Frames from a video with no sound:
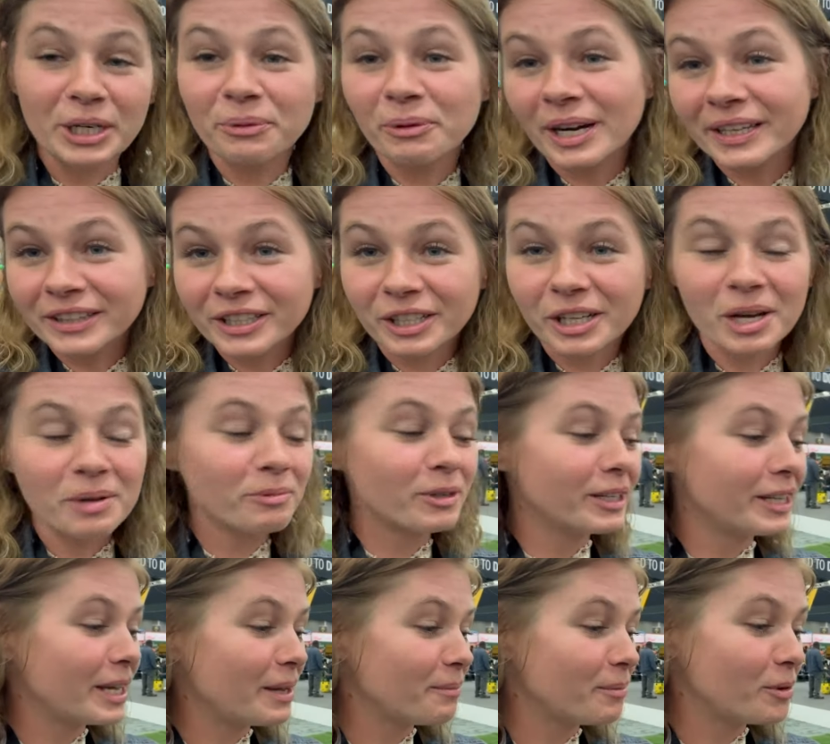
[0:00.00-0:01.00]
we're at the Cub
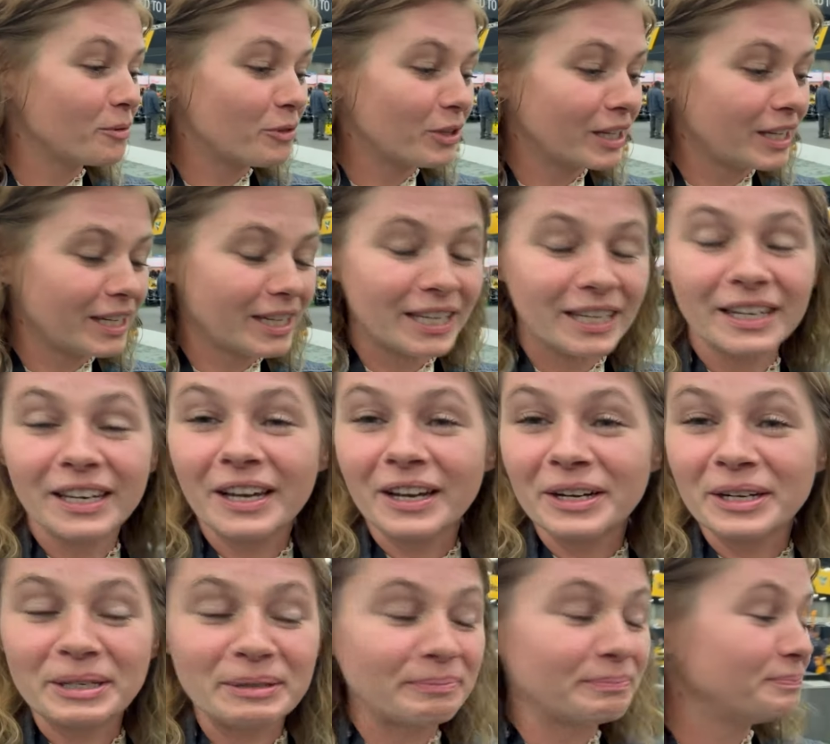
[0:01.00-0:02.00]
Cadet booth again.
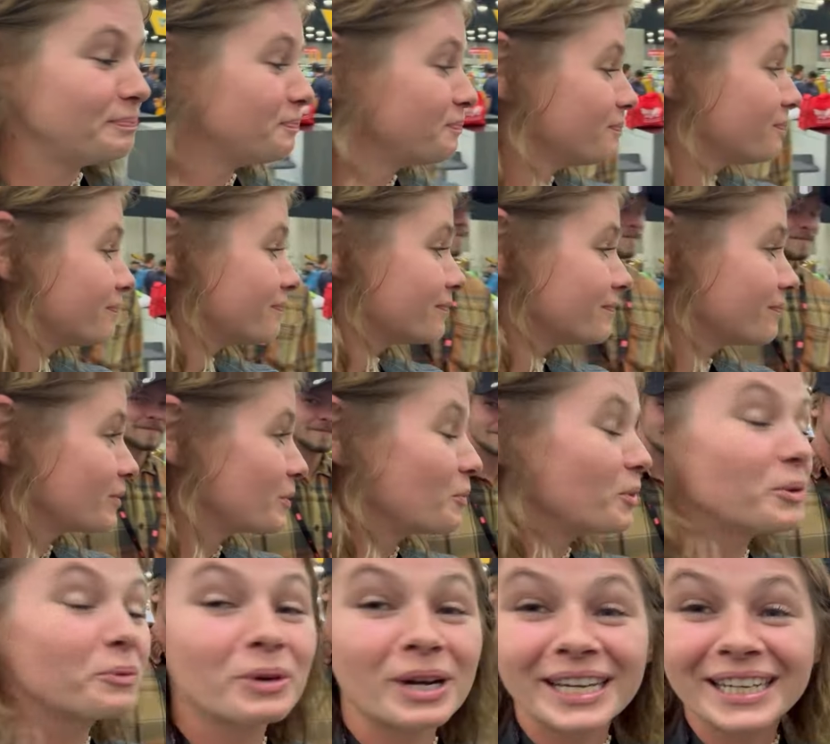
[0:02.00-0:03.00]
Um,
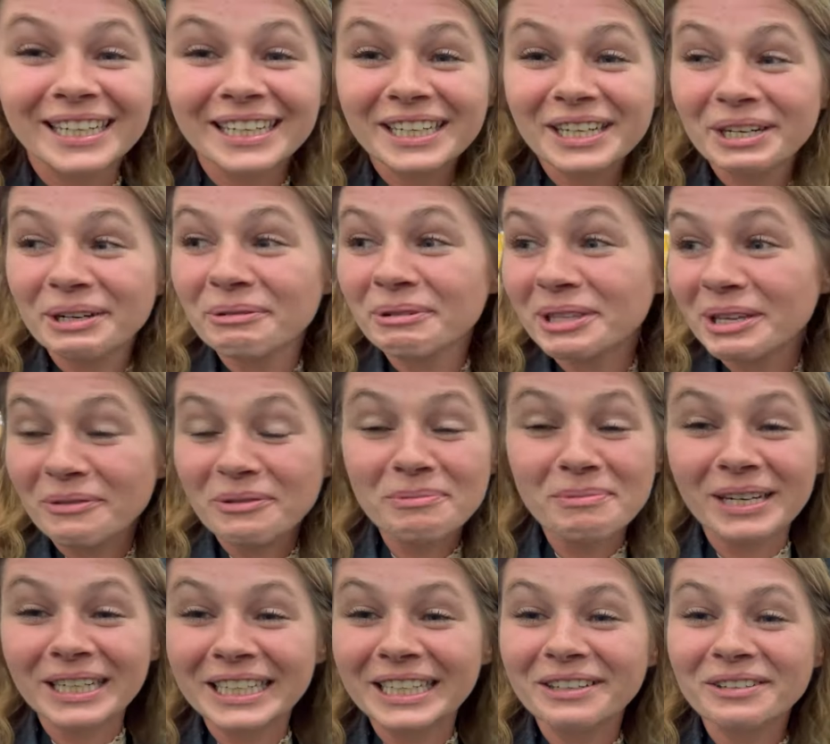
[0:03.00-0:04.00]
we're waiting here with
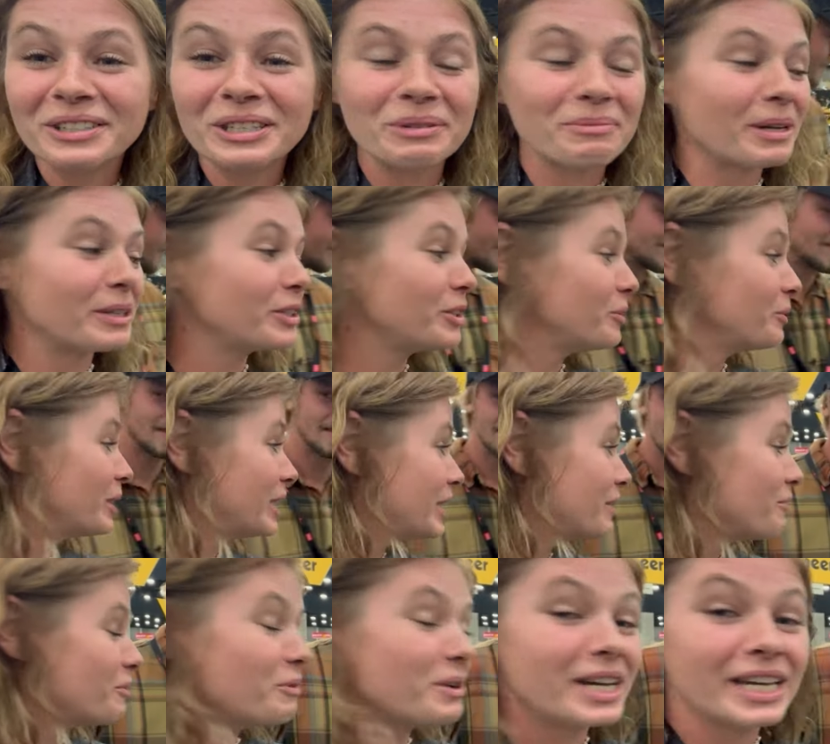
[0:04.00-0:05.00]
everybody else. They're about to do a
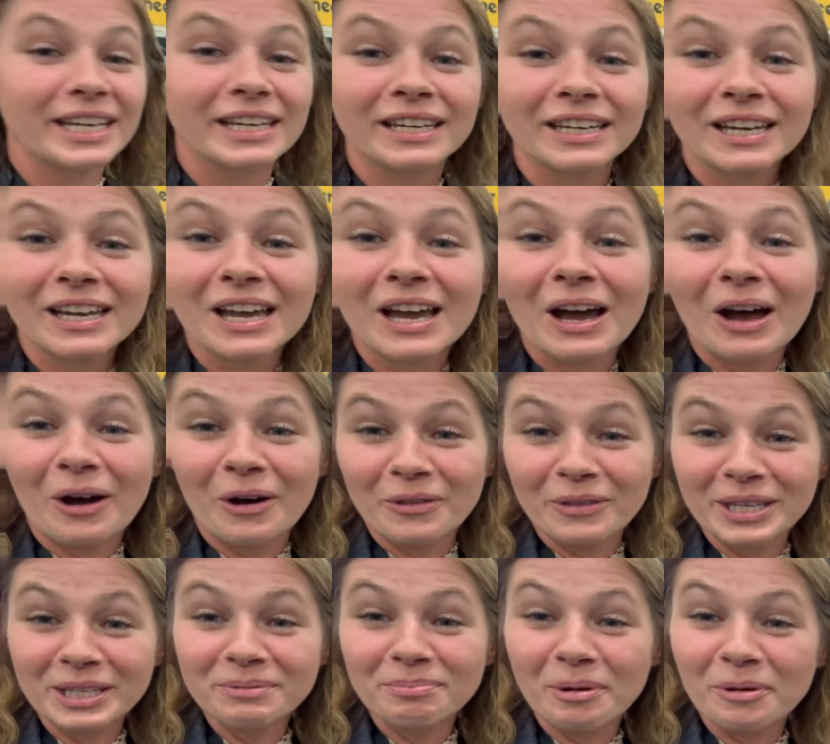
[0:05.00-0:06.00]
giveaway on
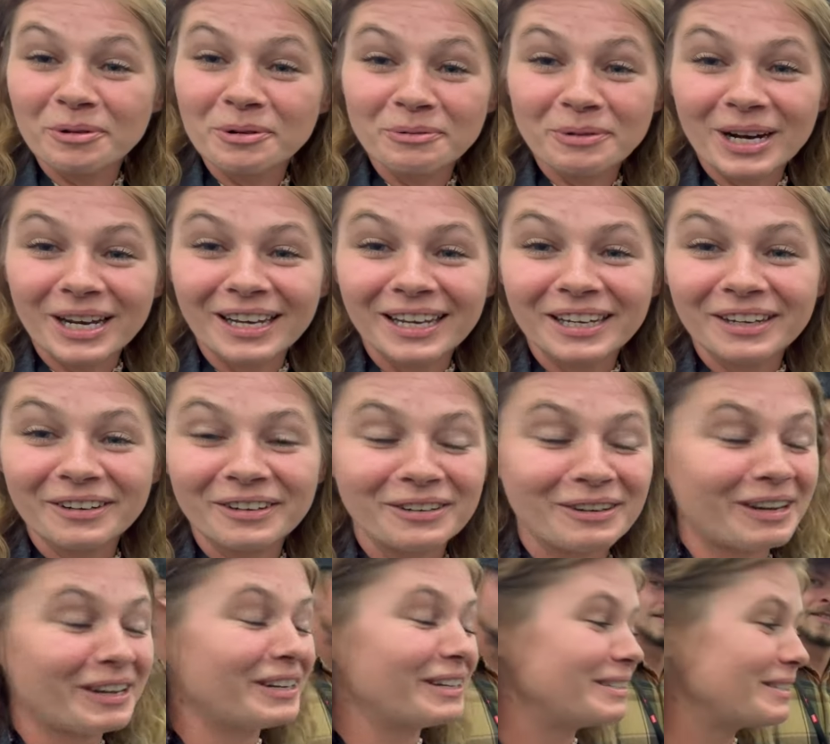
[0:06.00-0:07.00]
this mower right here,
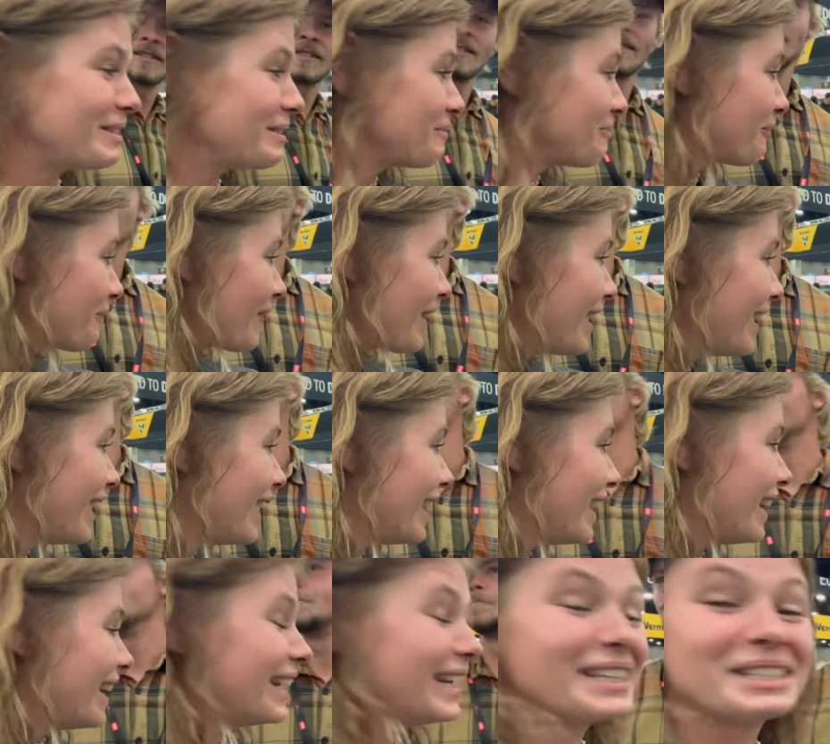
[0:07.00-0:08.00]
guys.
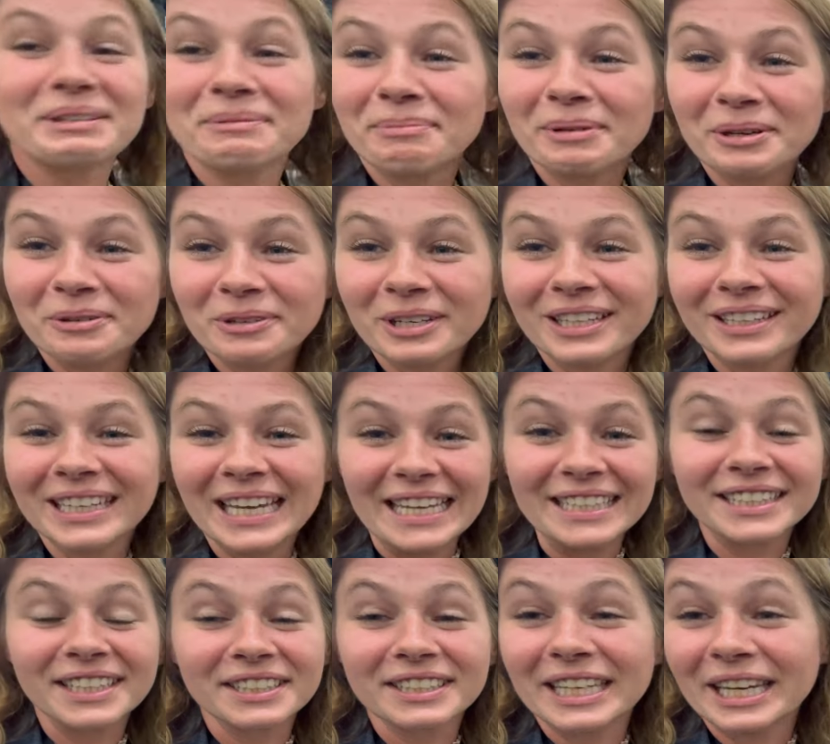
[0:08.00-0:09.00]
And it's a beauty.
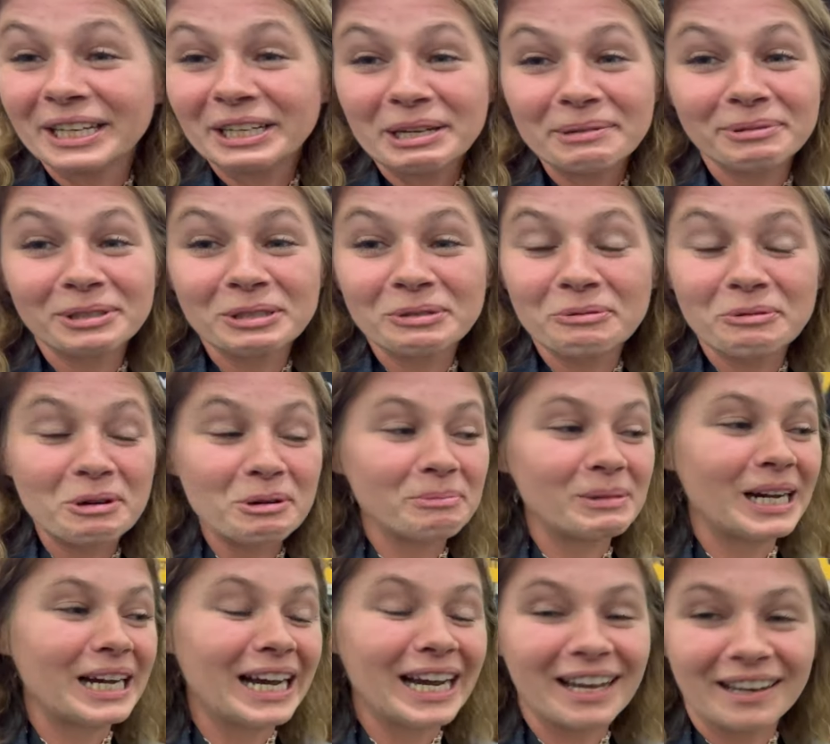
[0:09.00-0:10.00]
It's a stand up to walk
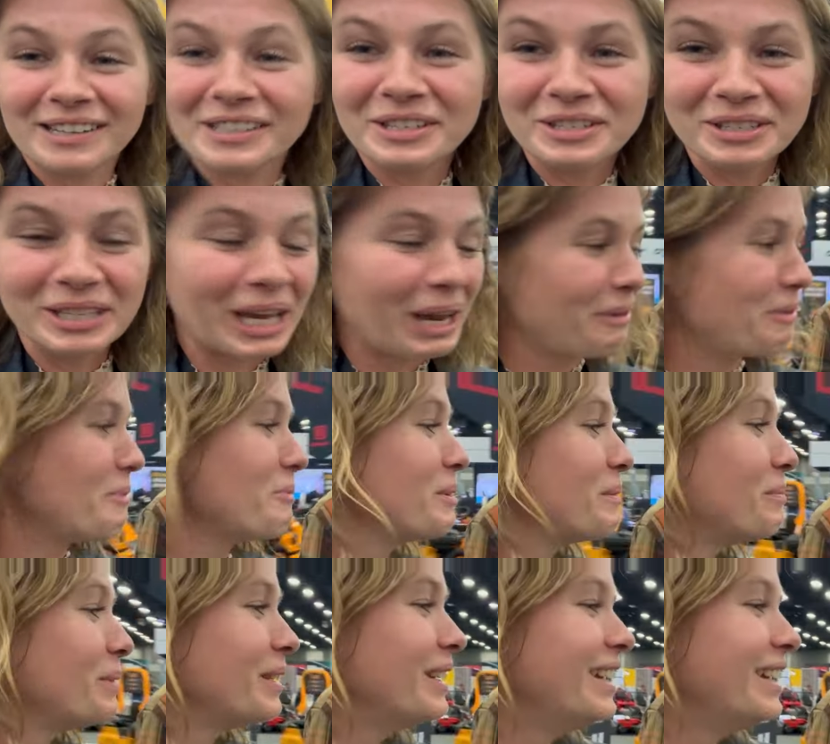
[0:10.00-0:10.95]
behind, just like what we've been